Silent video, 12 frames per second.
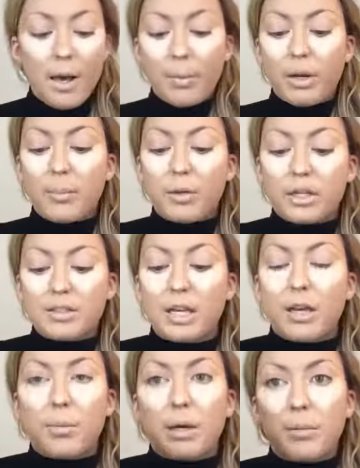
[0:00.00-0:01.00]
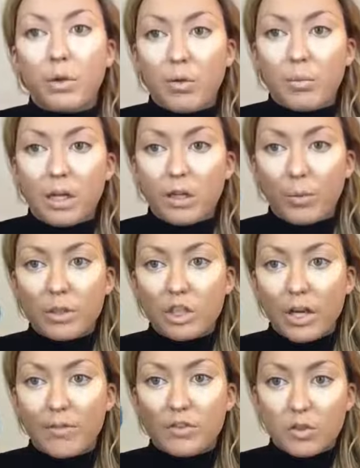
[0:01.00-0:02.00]
But I'm going to take my Beauty Blender, which
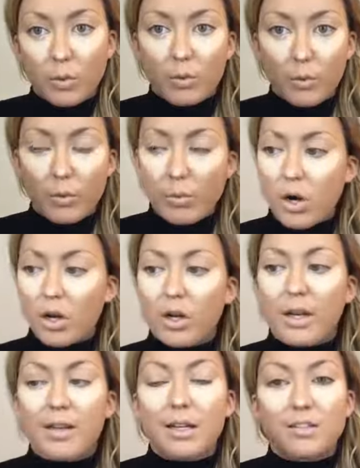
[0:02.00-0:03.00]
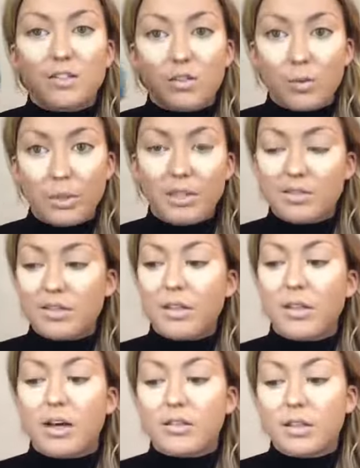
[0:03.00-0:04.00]
I have soaked with water, and then squeezed
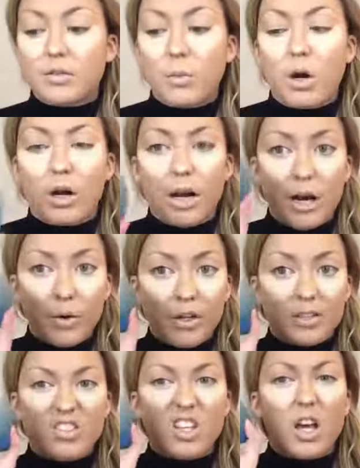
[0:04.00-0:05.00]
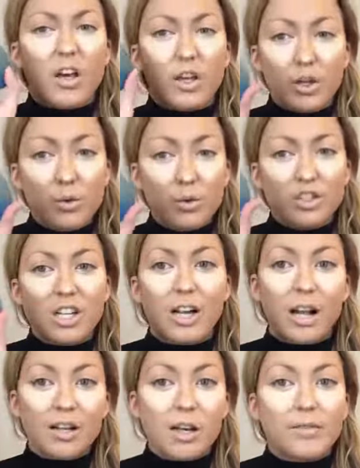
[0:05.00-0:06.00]
the excess water out. It's huge,
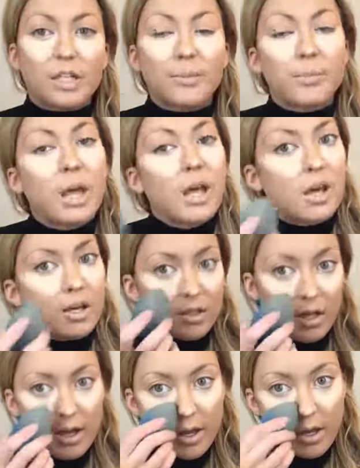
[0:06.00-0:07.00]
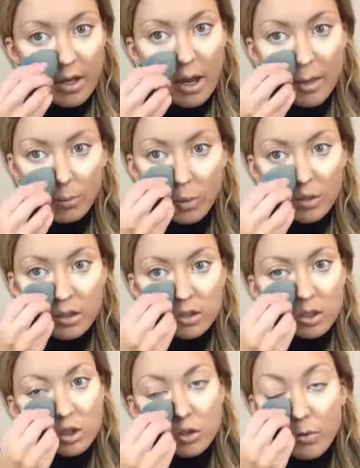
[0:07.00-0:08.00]
and I love him. And I'm
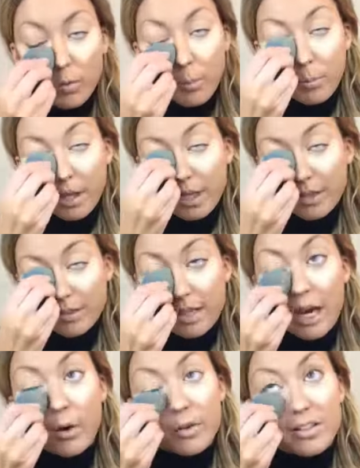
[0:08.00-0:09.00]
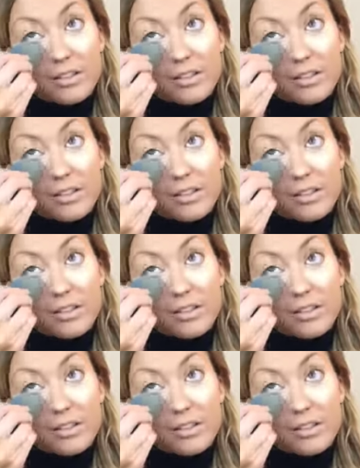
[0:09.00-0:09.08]
going to blend this out.